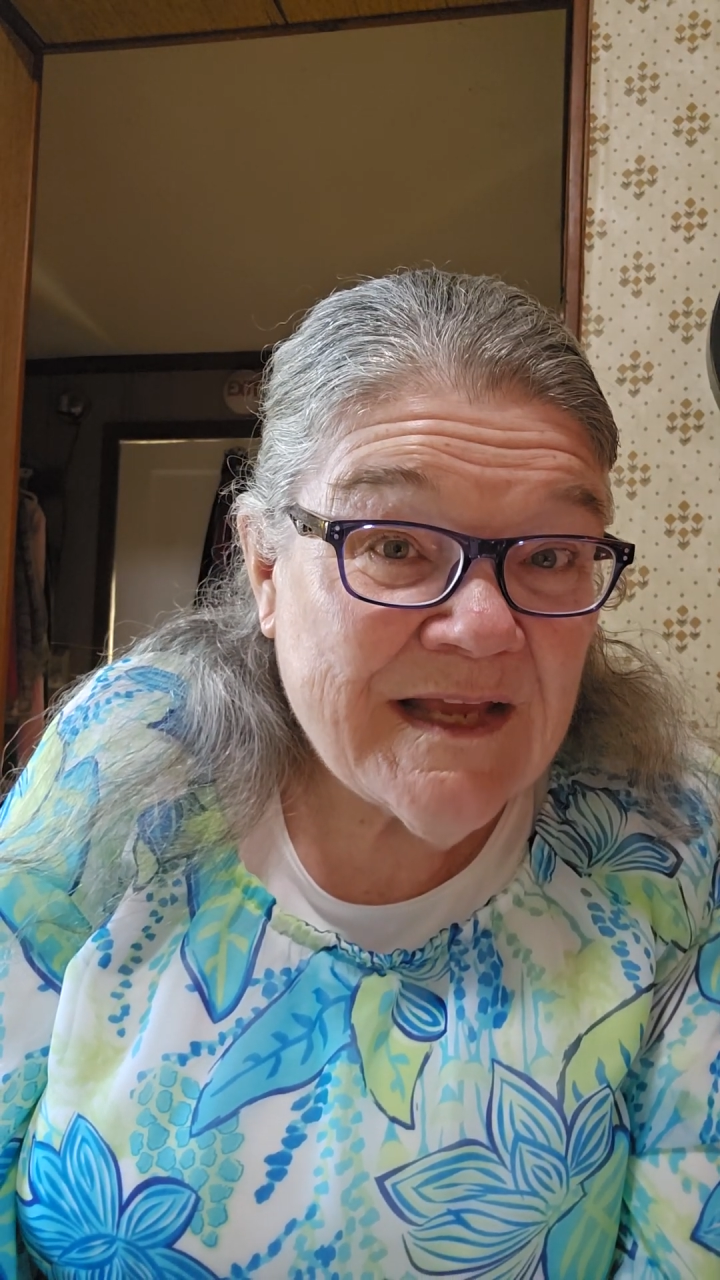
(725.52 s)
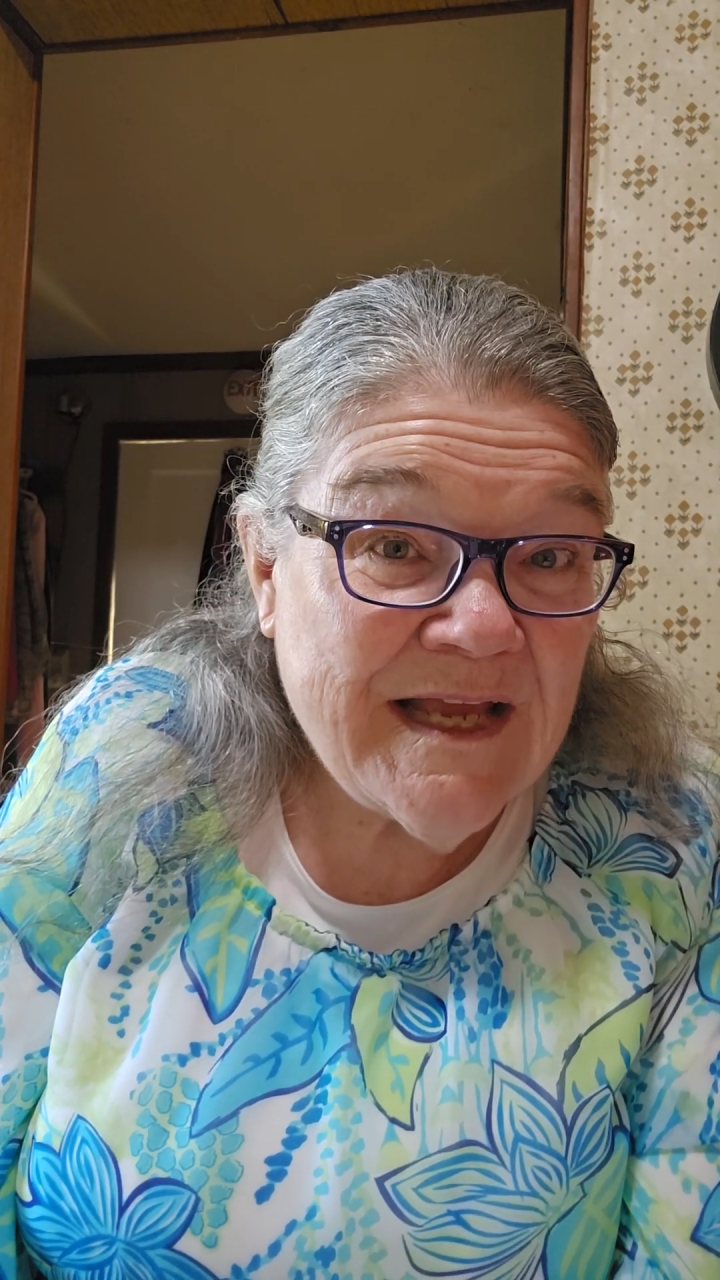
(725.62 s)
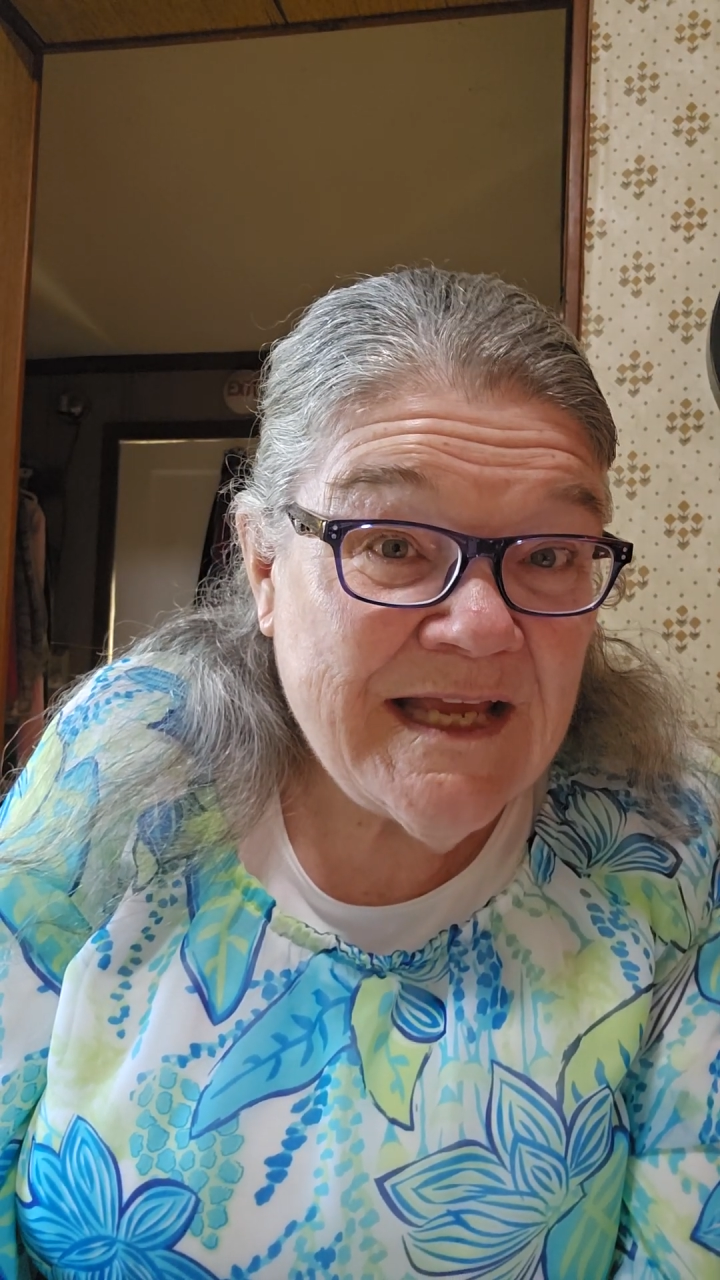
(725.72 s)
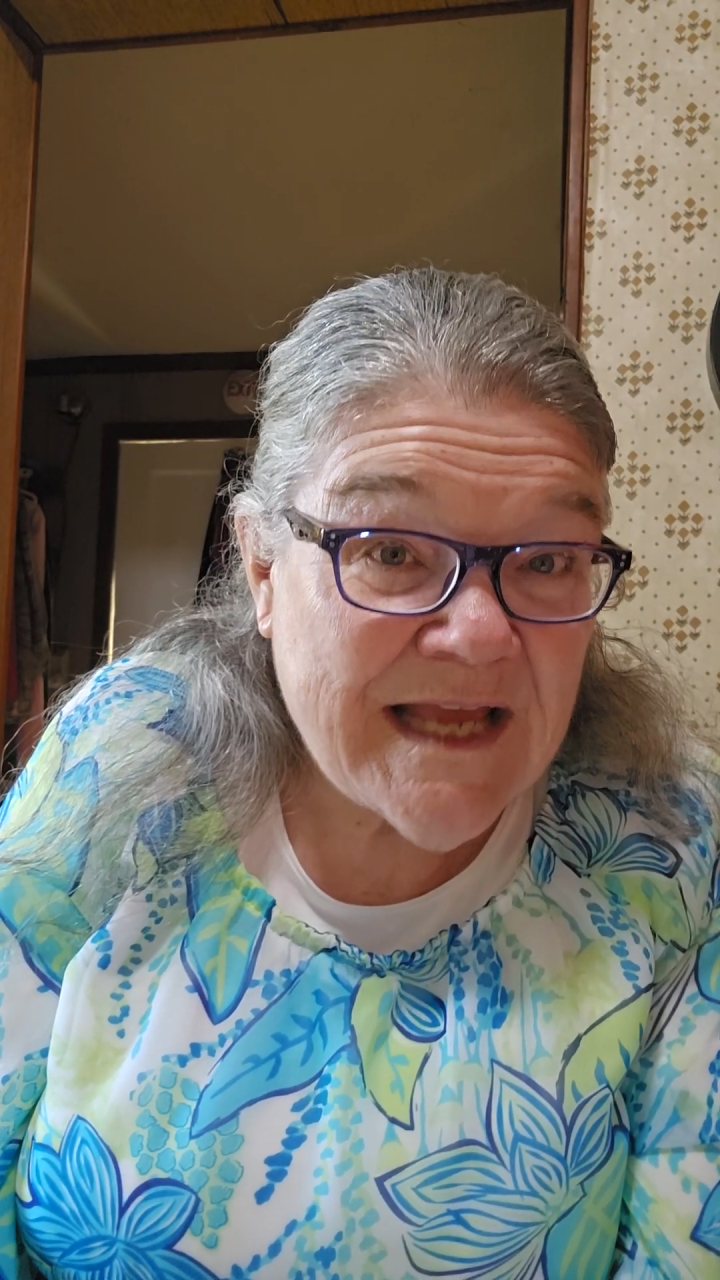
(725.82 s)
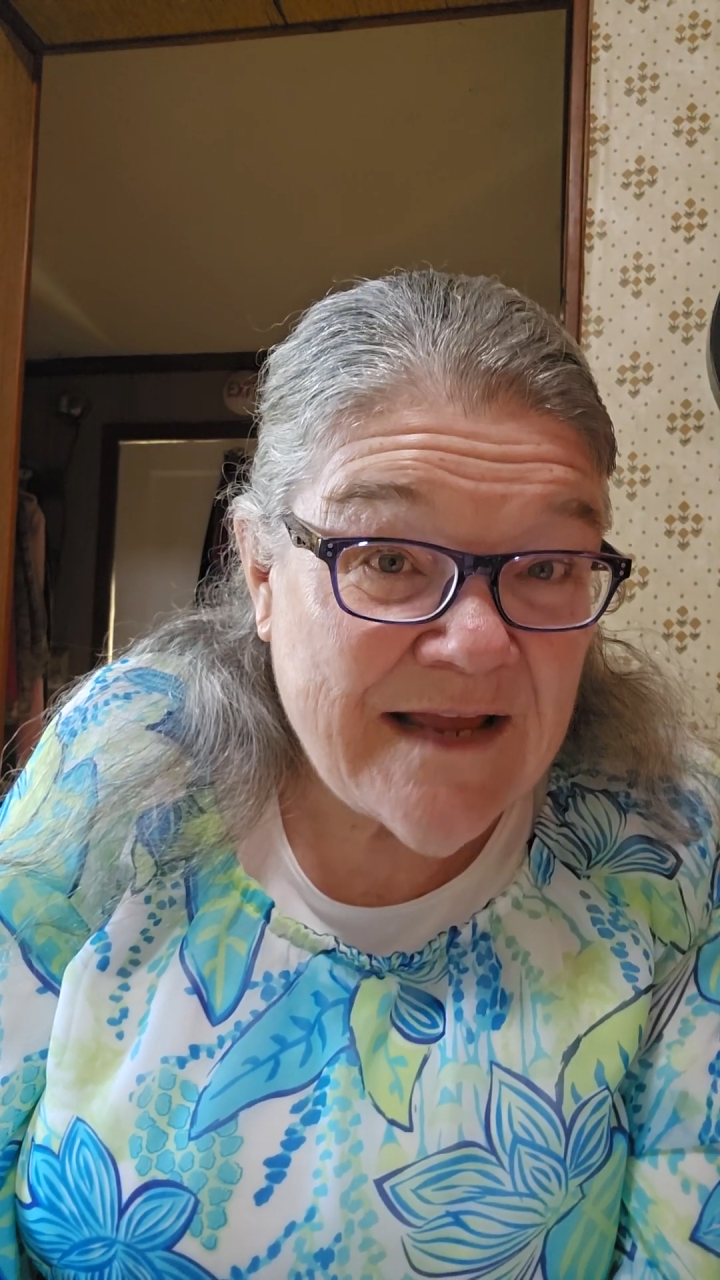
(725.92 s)

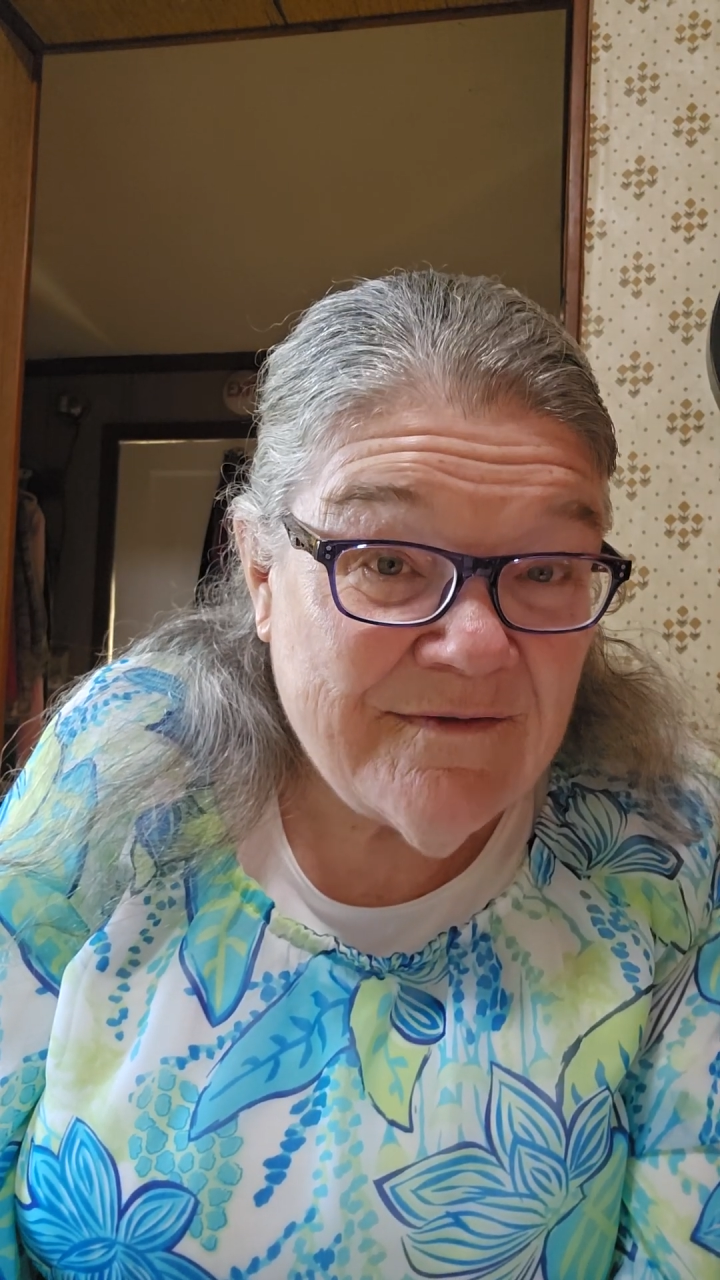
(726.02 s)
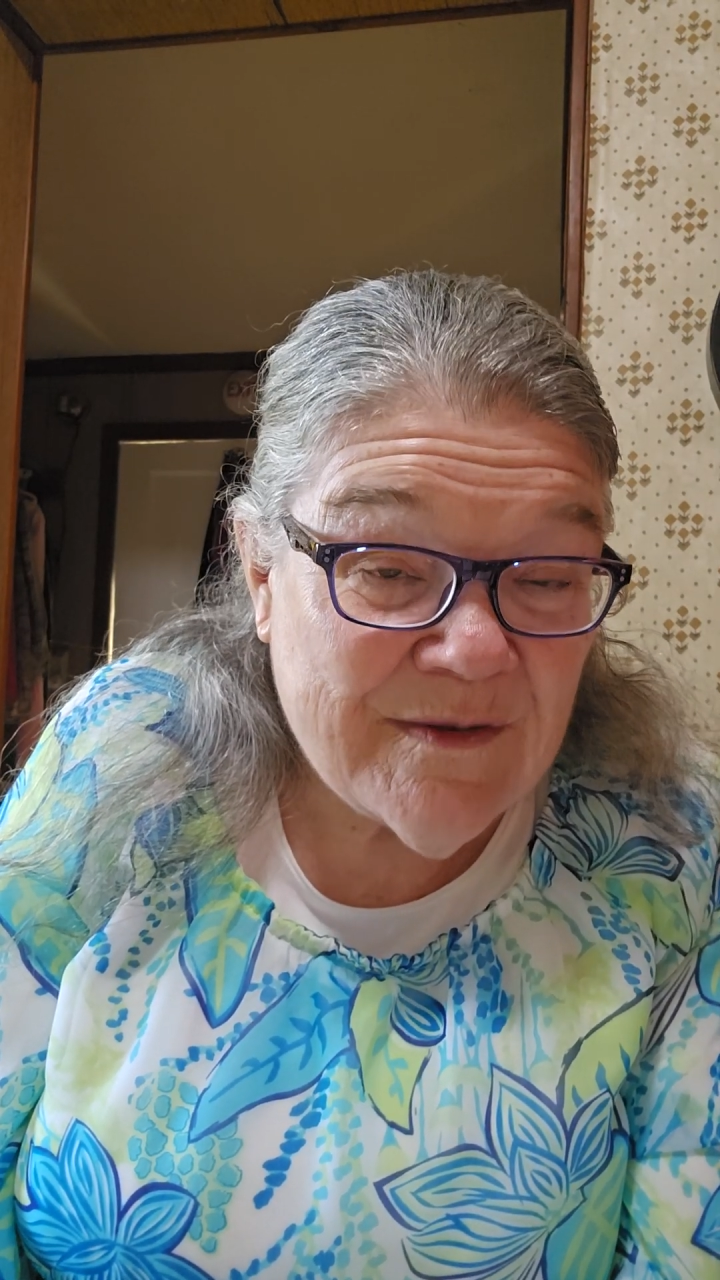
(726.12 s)
he gave